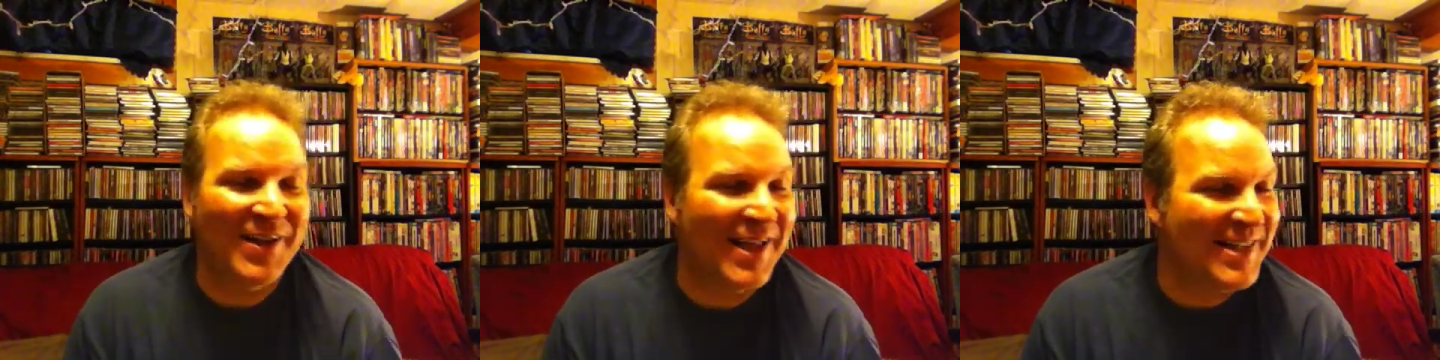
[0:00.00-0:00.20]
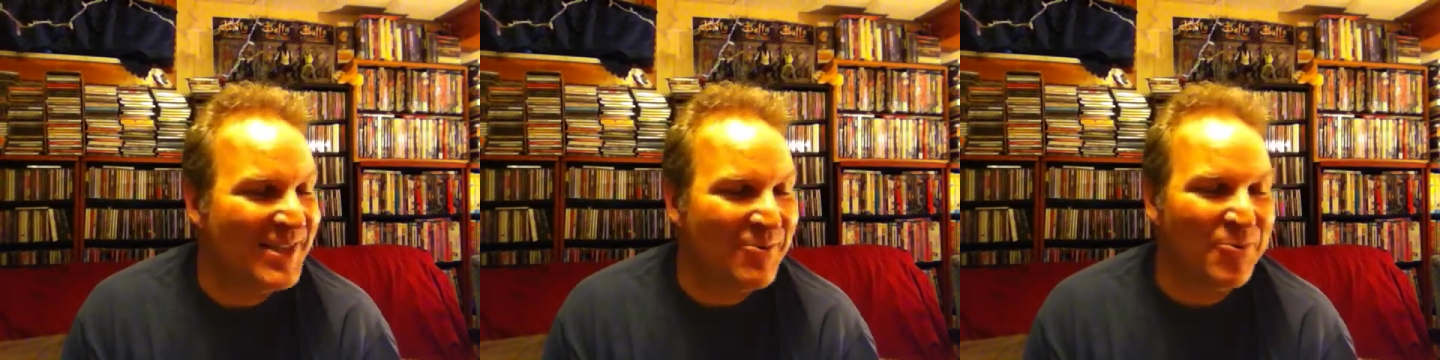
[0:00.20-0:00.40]

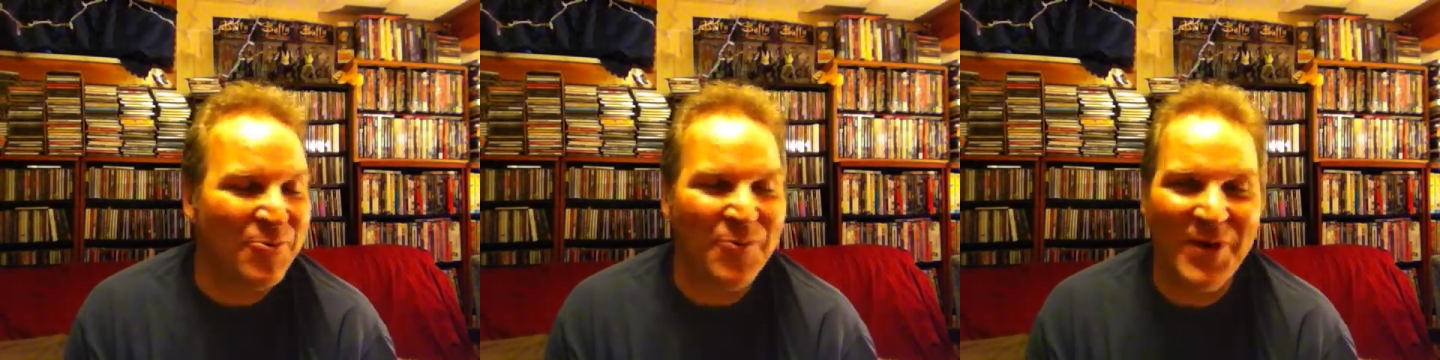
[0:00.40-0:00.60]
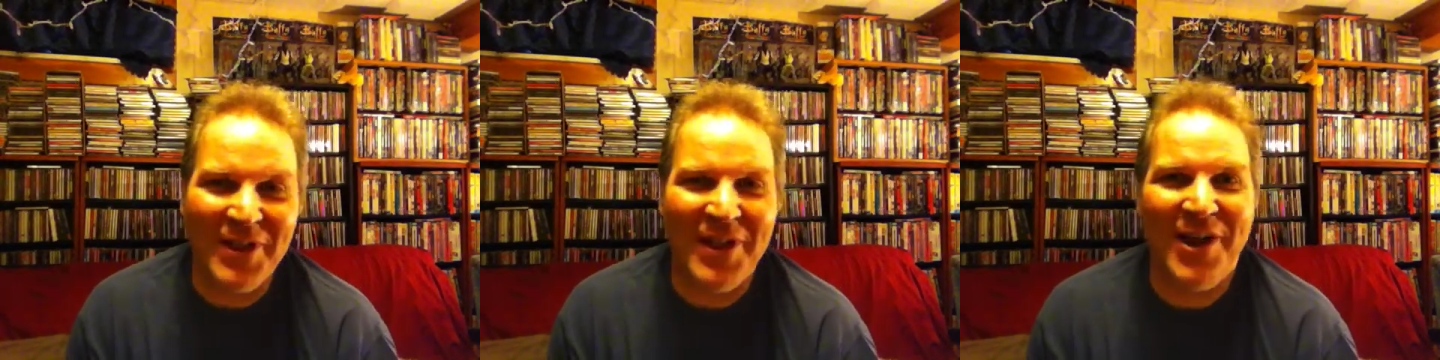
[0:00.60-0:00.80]
That's a
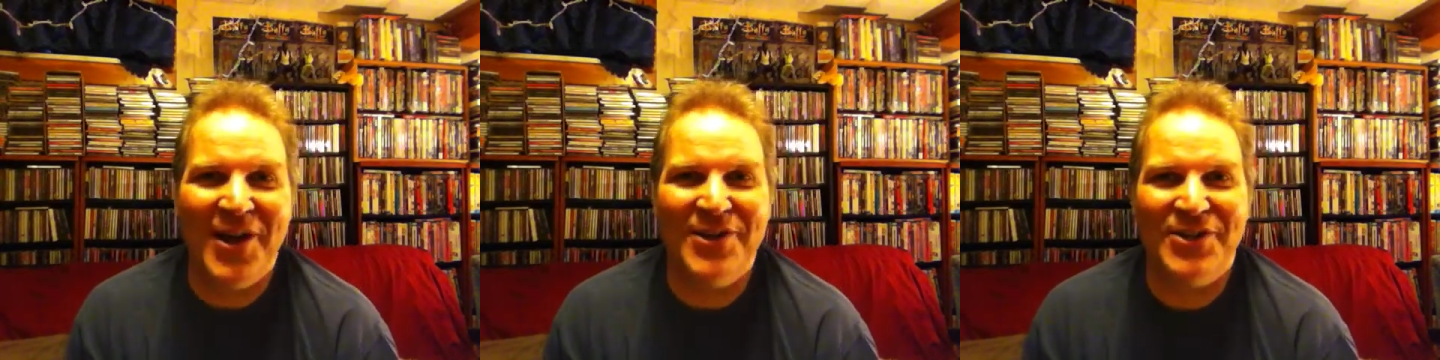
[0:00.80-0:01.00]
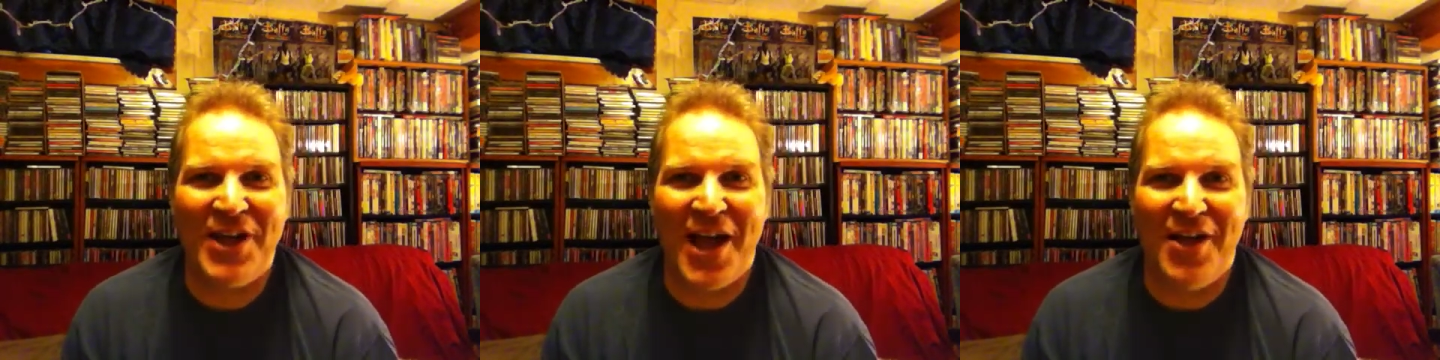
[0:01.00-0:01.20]
really
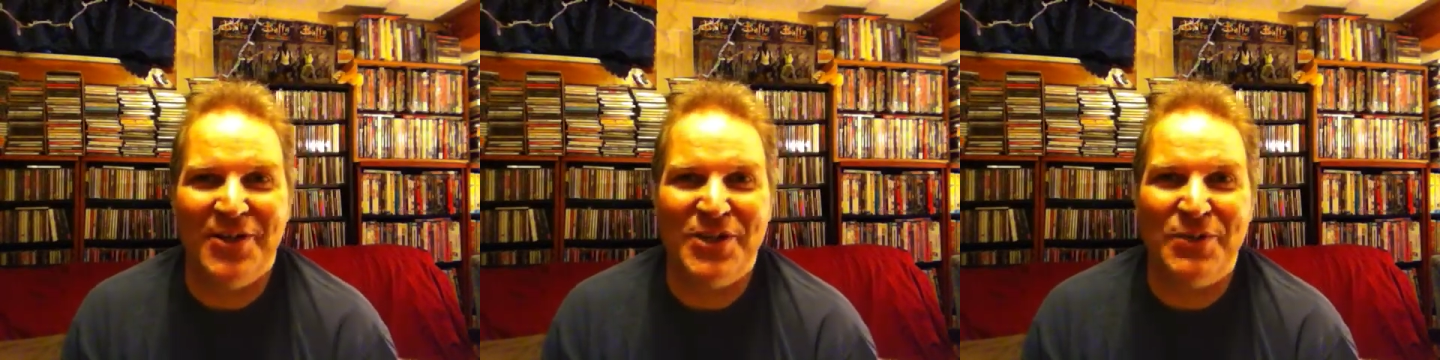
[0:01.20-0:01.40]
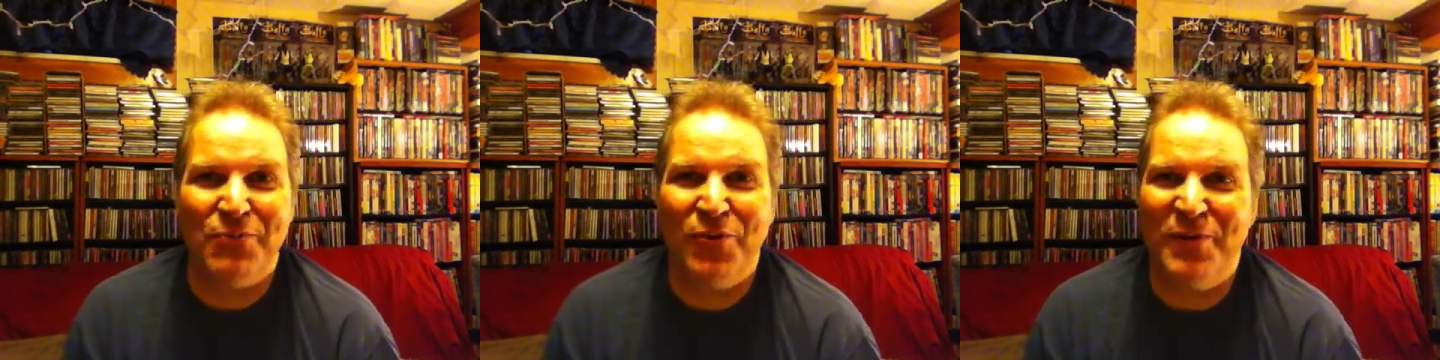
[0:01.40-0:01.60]
hard
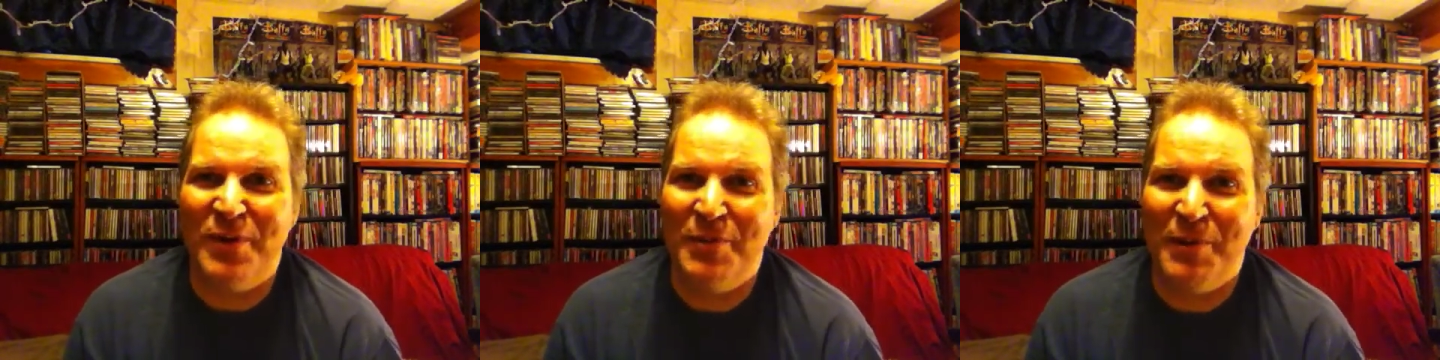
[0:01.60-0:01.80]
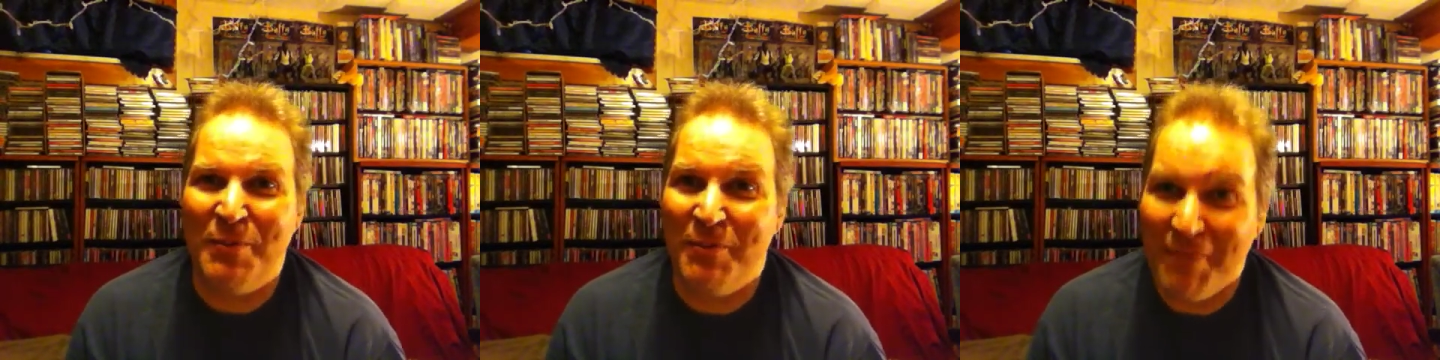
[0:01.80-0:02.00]
challenge. It's proving
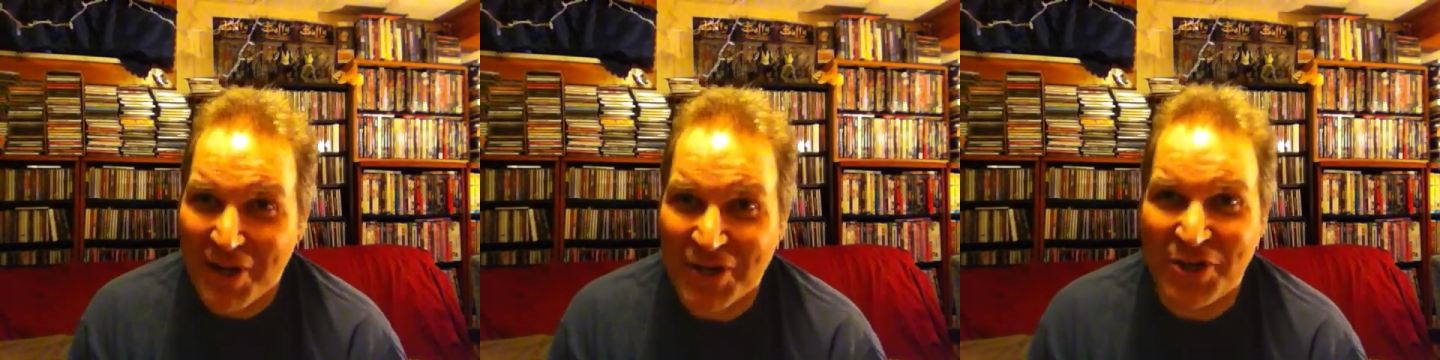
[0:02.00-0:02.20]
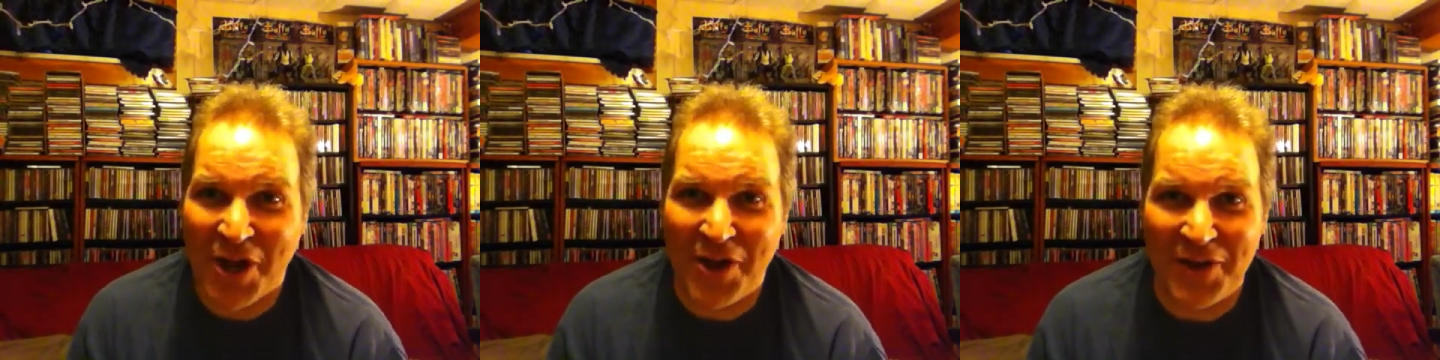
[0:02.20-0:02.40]
to be
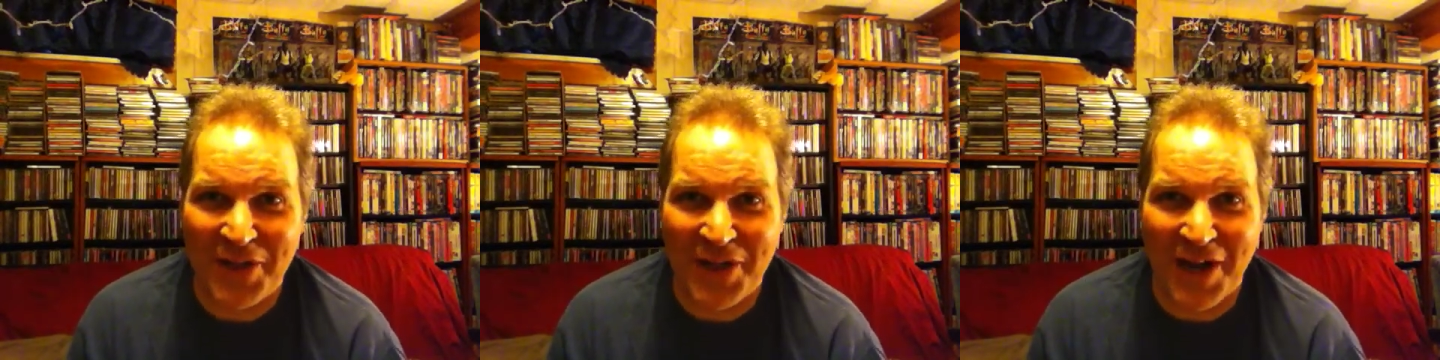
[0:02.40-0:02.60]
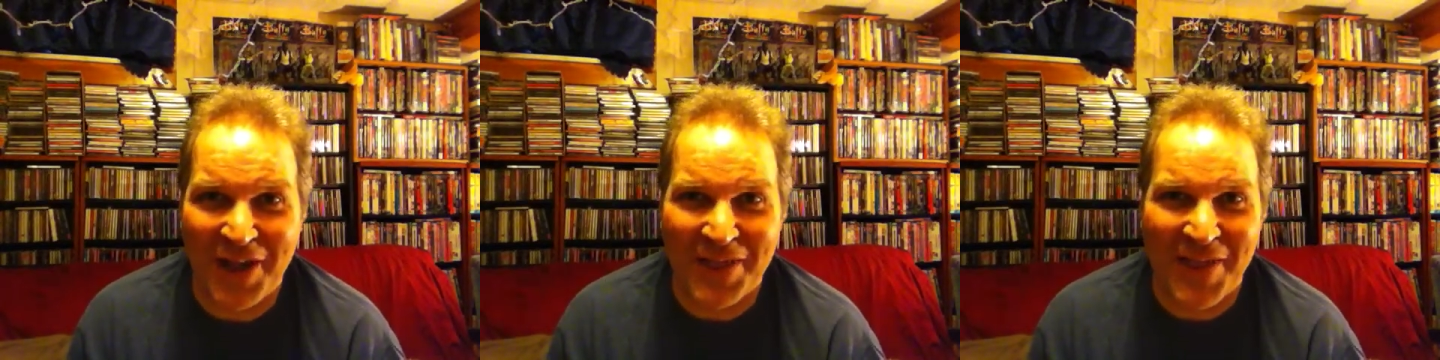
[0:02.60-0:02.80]
much harder than I